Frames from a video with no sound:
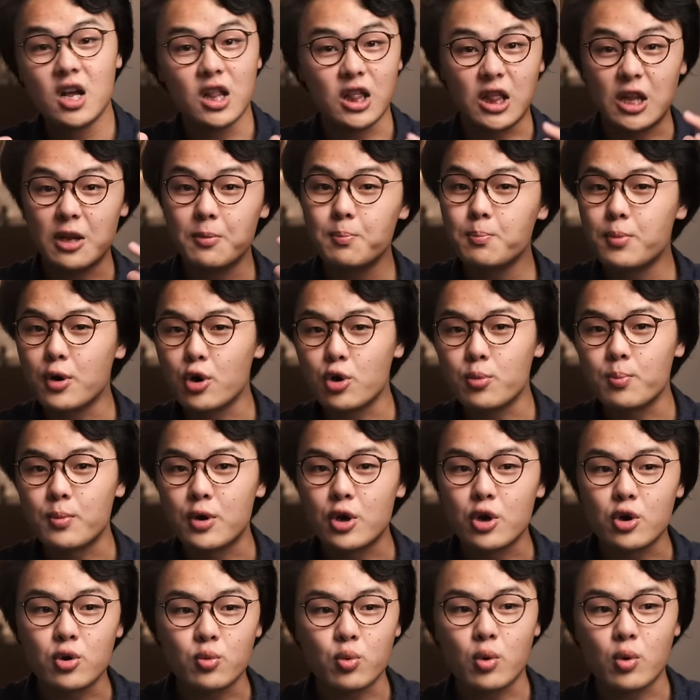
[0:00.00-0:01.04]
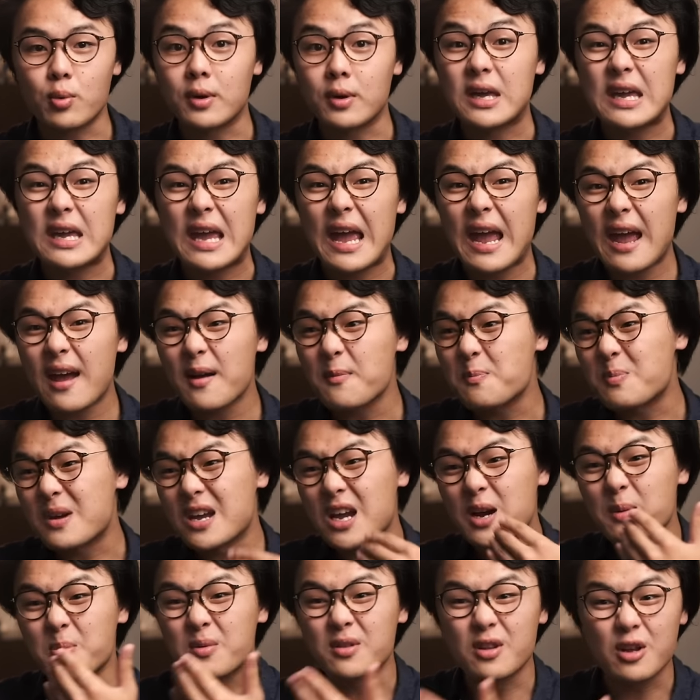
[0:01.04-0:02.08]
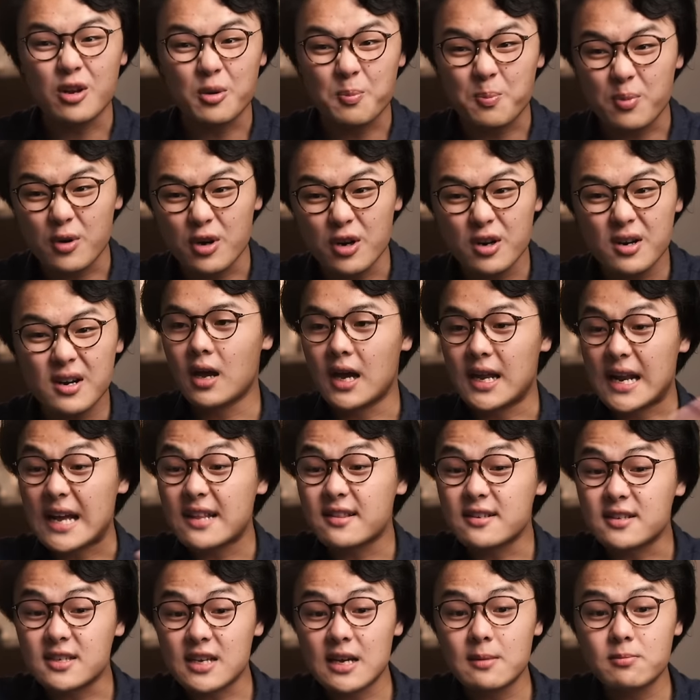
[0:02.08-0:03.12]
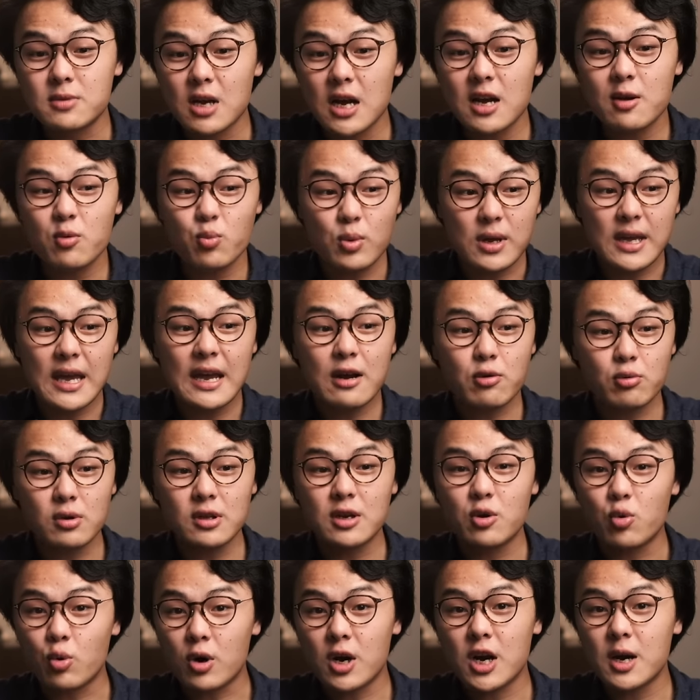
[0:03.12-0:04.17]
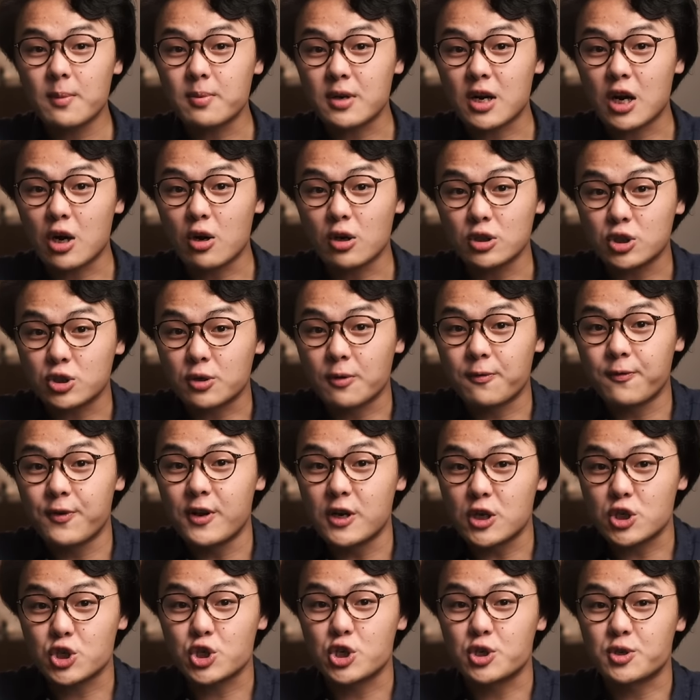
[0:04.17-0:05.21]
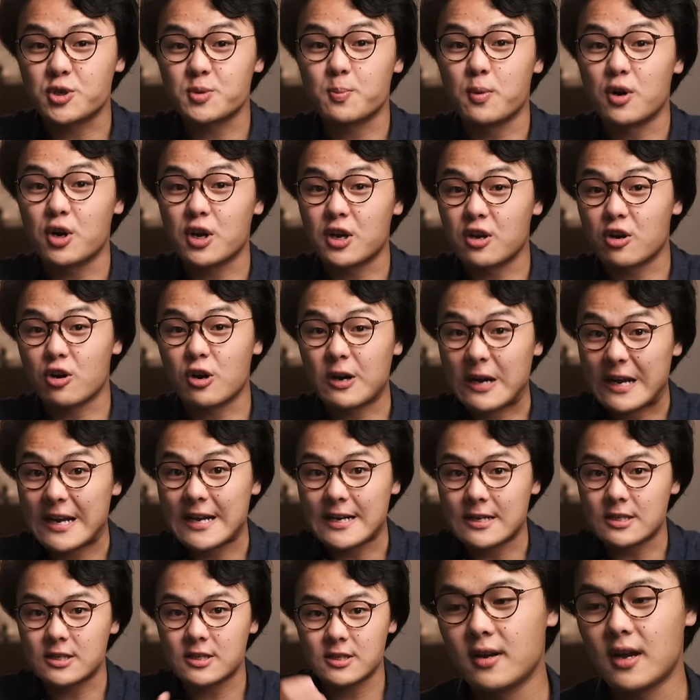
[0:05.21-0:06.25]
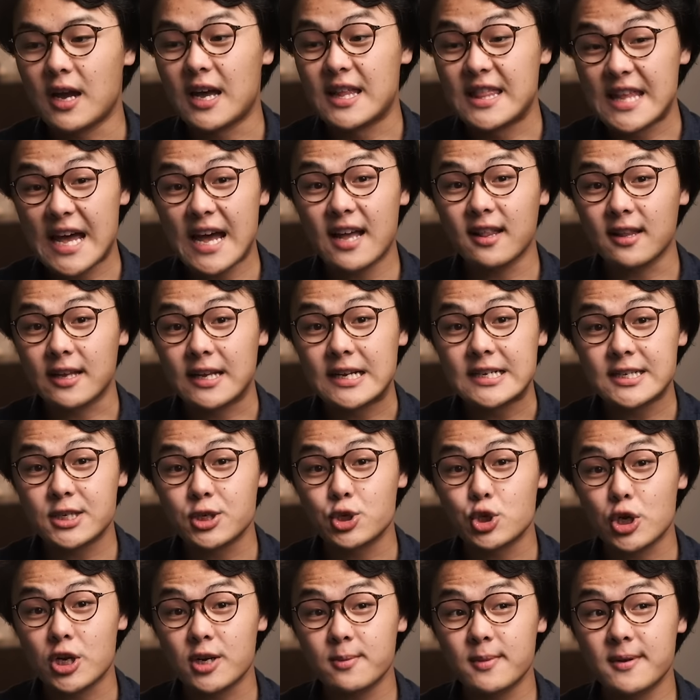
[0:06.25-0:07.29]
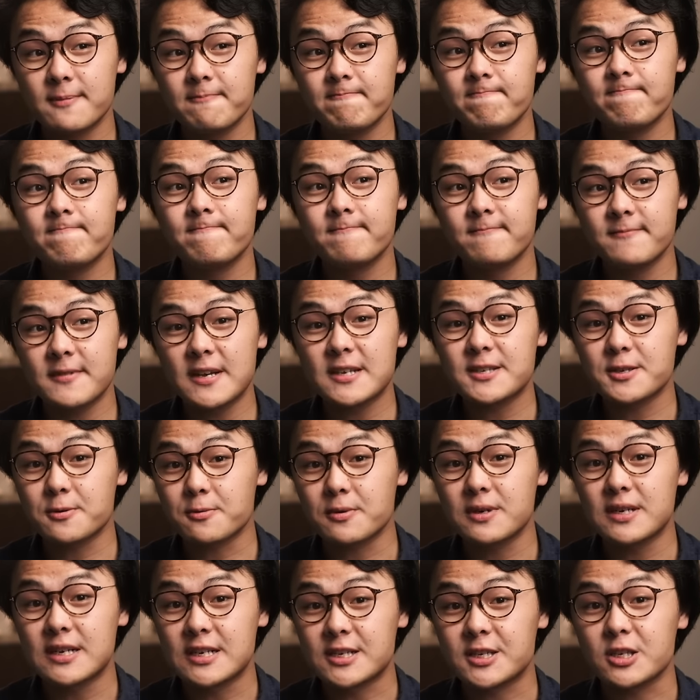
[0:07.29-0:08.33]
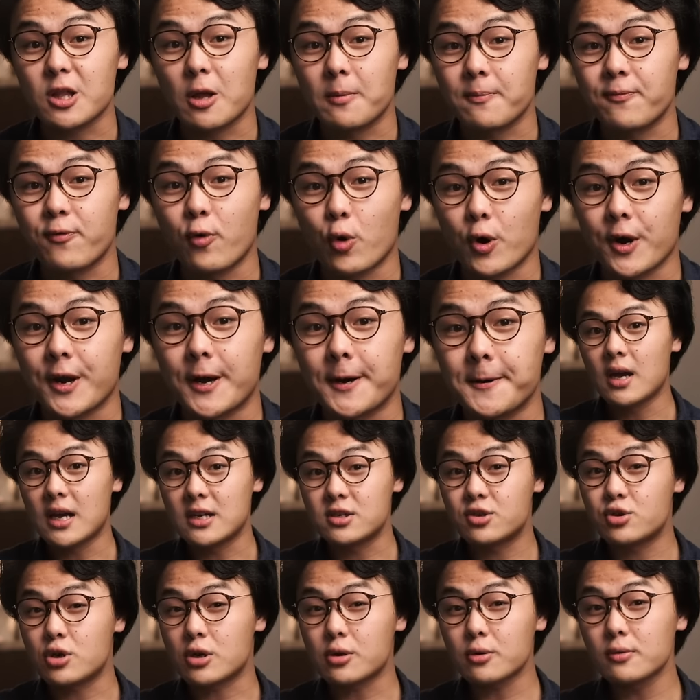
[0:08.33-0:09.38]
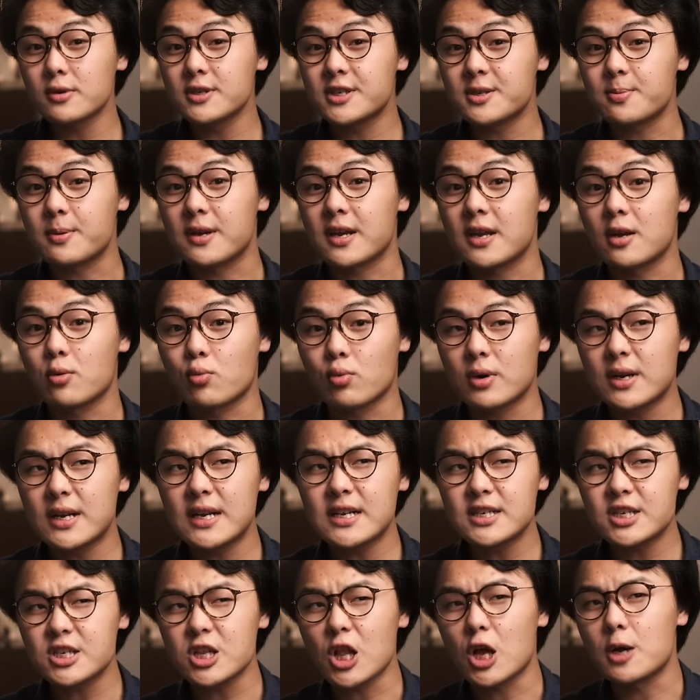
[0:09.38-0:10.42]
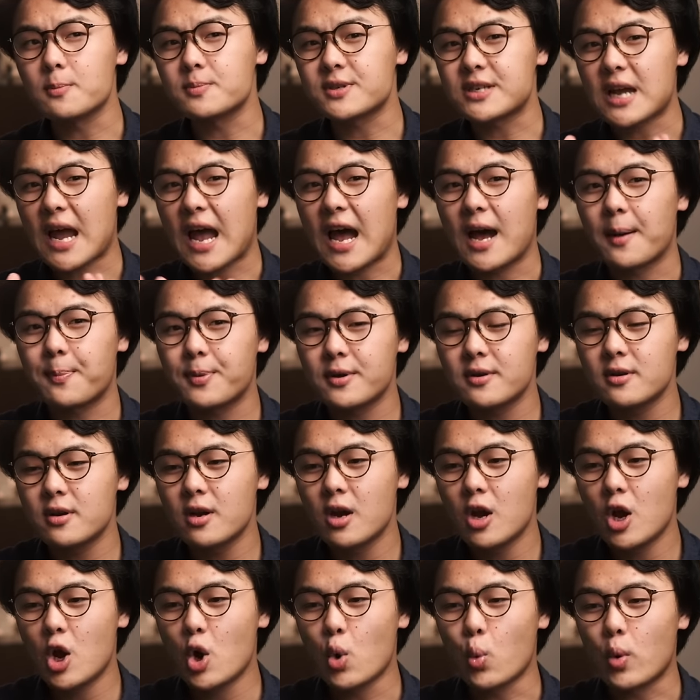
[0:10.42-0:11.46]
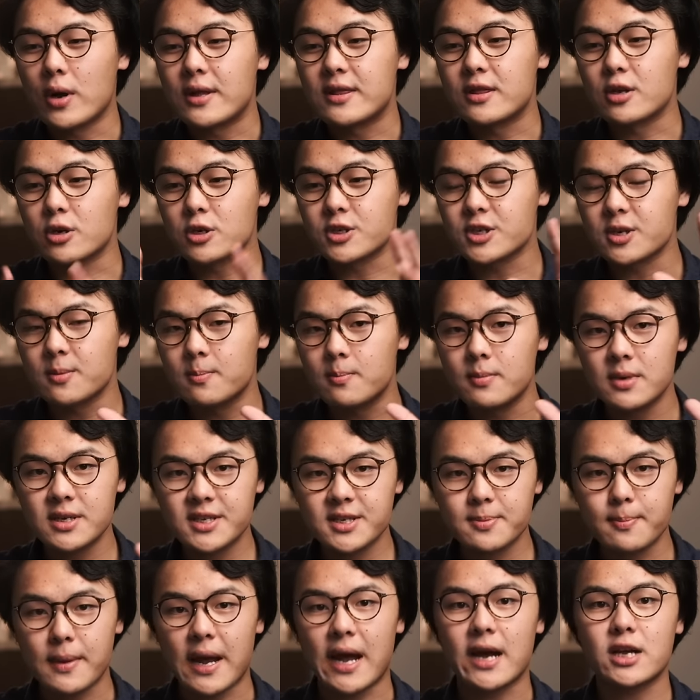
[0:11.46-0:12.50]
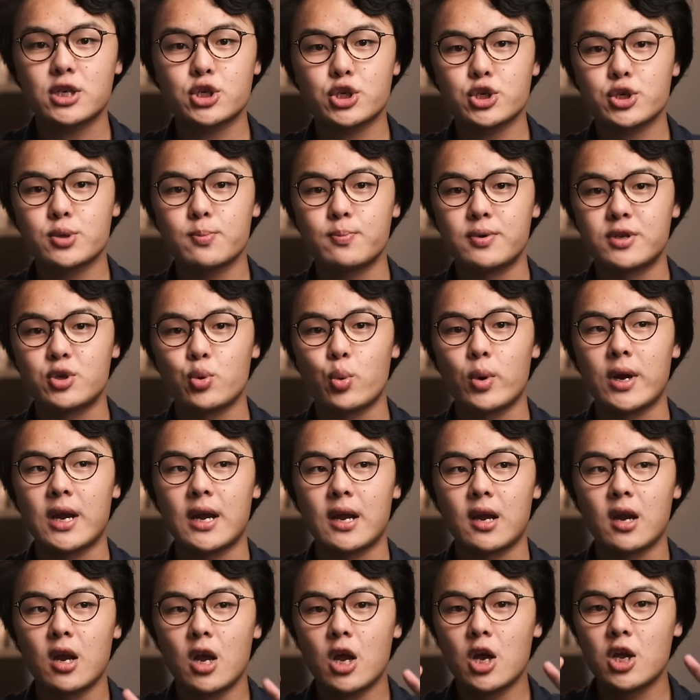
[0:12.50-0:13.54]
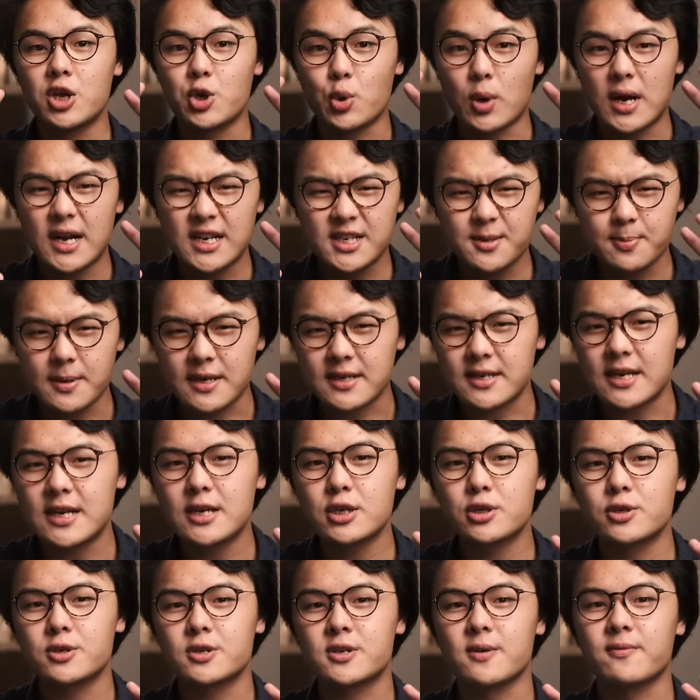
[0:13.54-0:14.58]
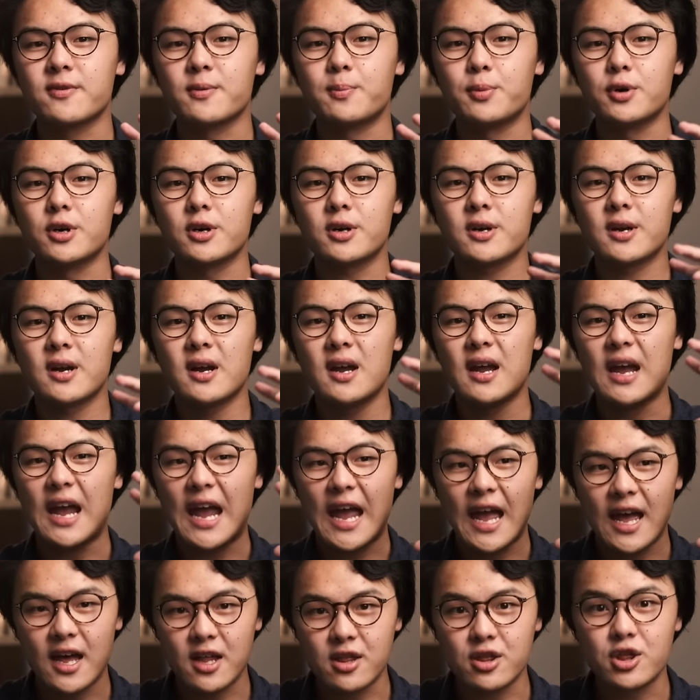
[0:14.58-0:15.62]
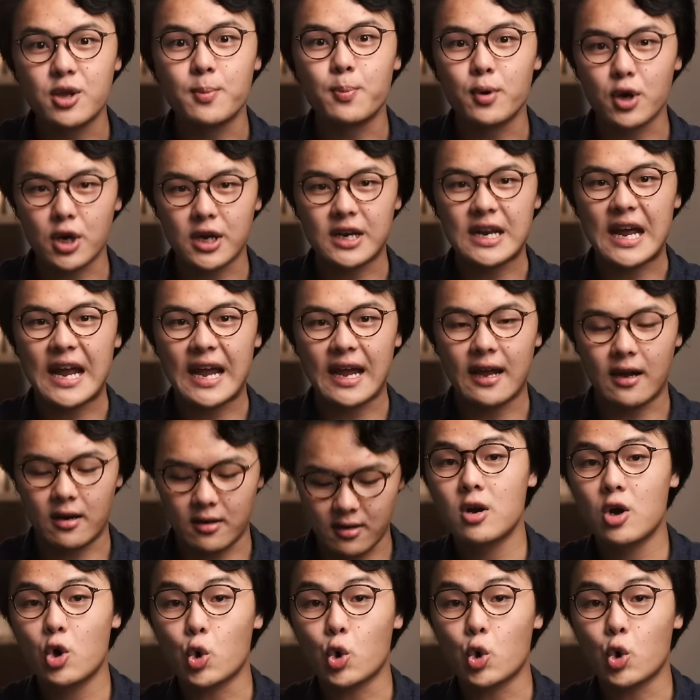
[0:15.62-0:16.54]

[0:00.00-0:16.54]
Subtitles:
limbo mode where we can't pick up another book, and at the same time, we can't really work up the courage to finish this book in our hands. And that, ladies and gentlemen, that's a reading slump for you. And generally speaking, reading slumps happen when there's a mismatch between your expectations of the book and the book at hand.